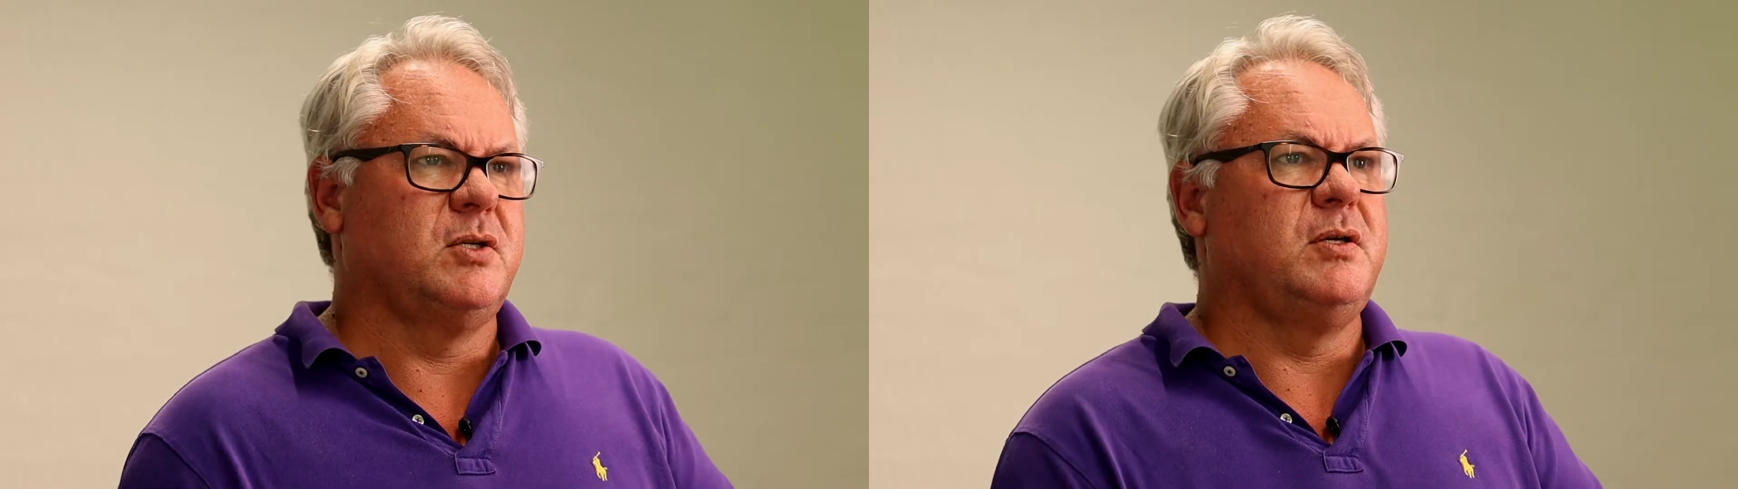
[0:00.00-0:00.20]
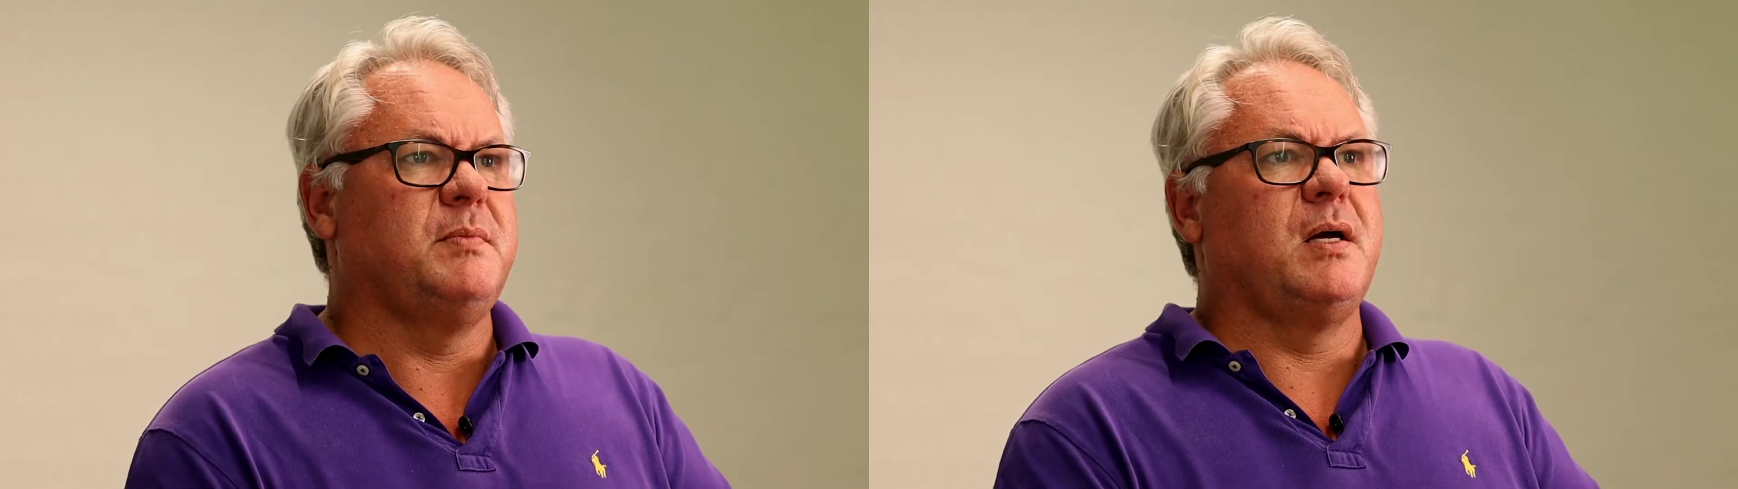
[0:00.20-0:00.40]

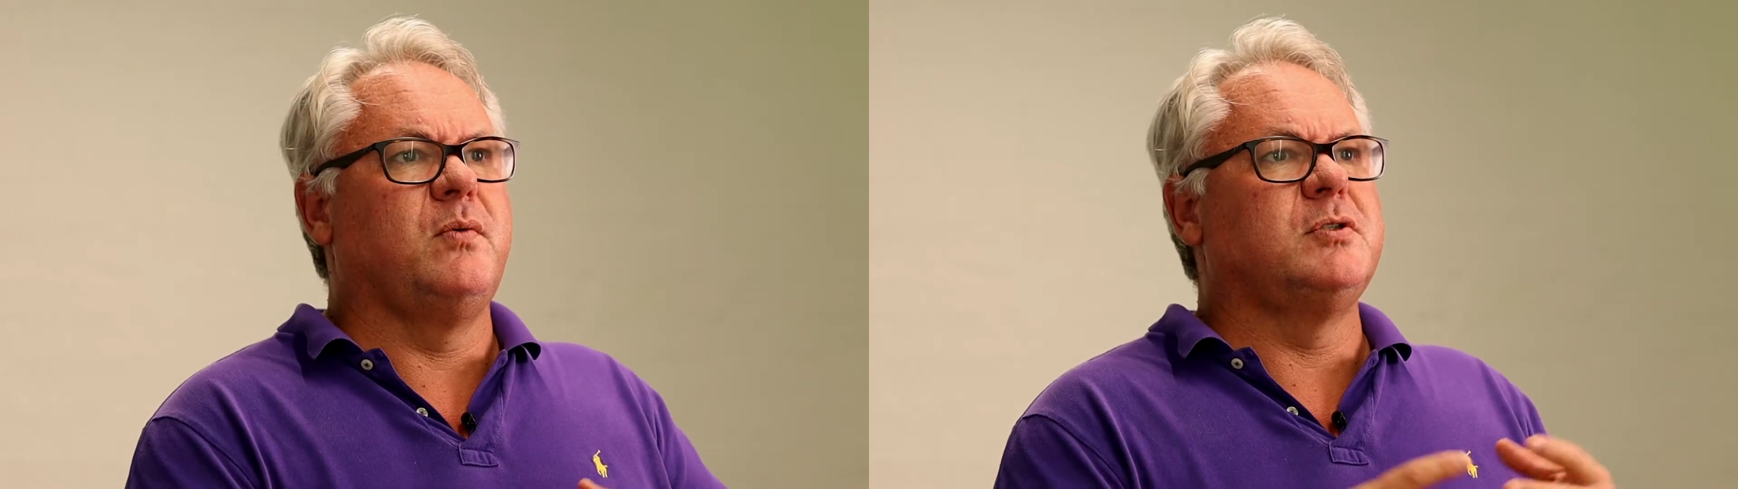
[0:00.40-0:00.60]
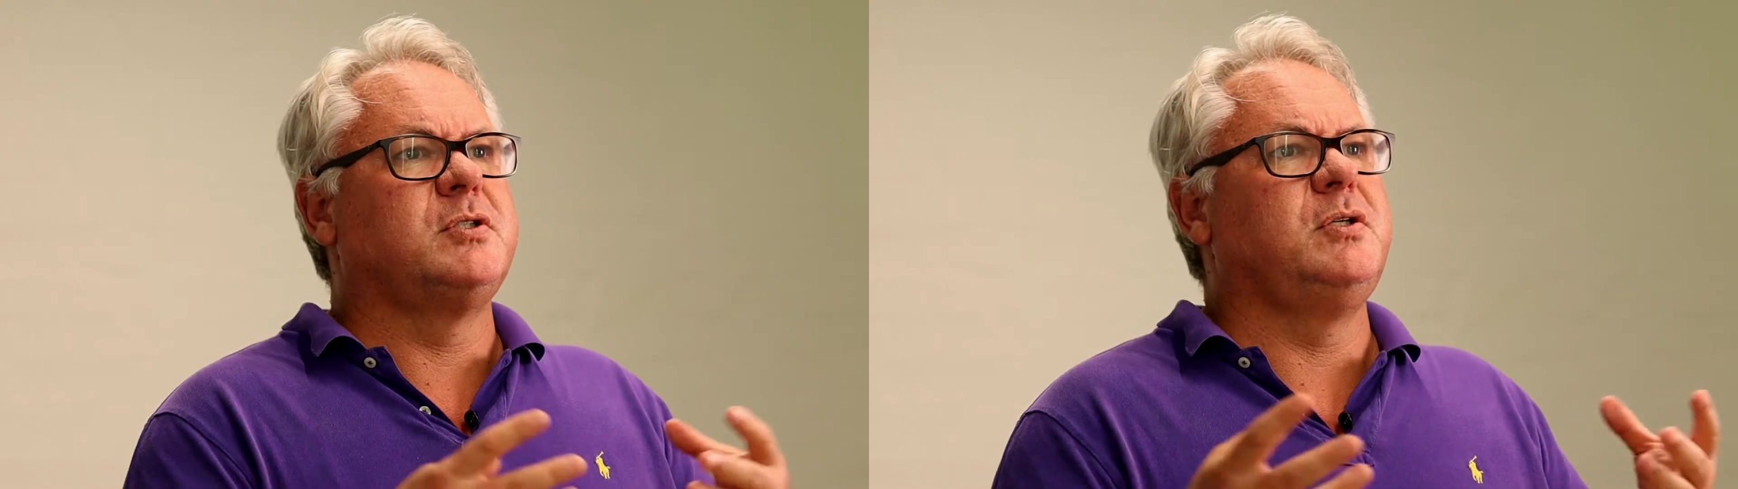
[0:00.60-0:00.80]
so you might
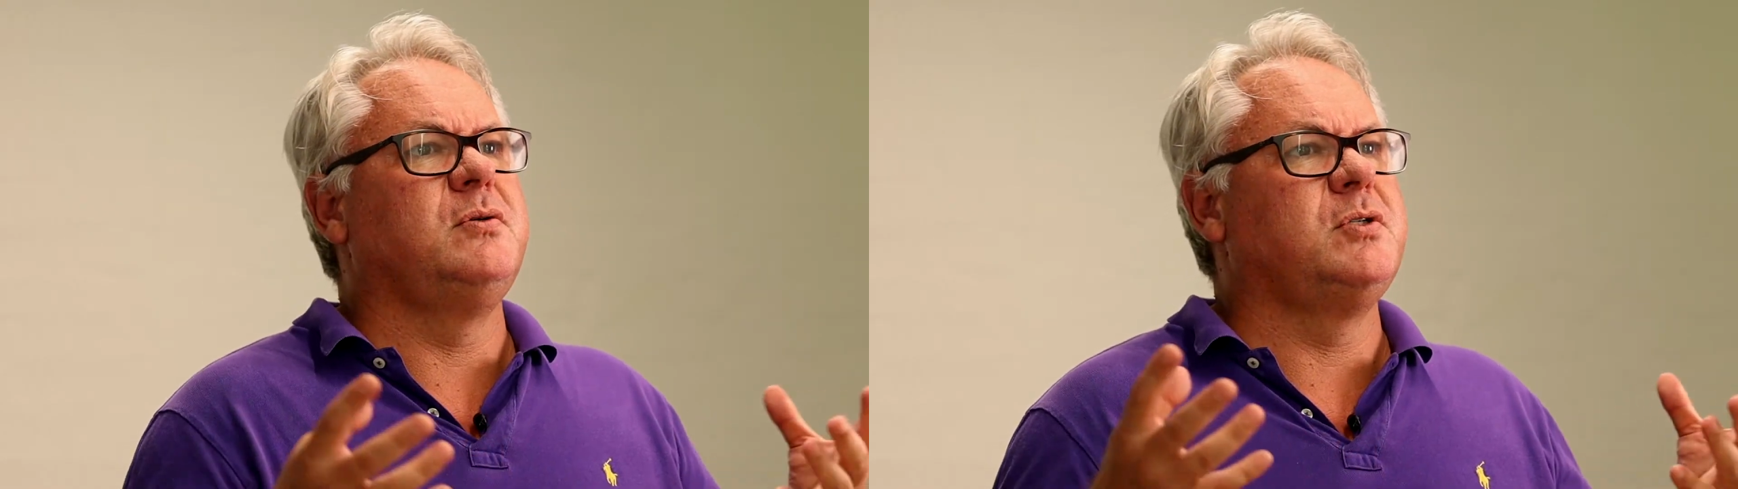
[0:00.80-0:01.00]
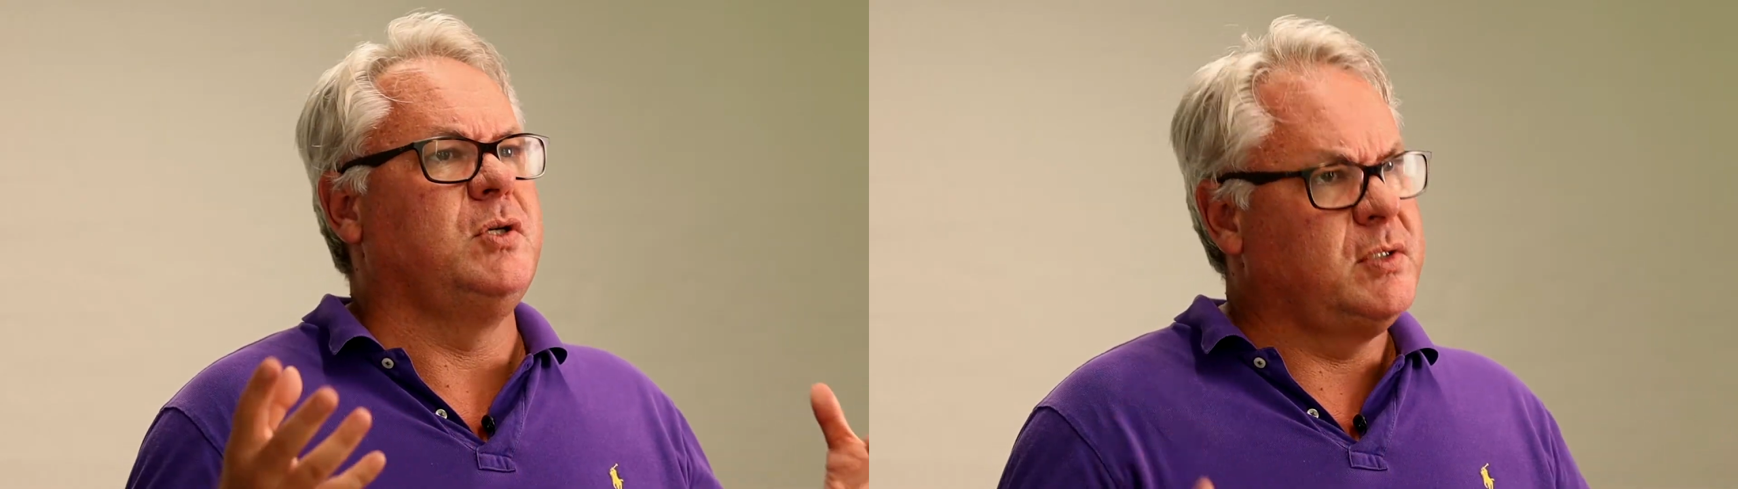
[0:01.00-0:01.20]
want to use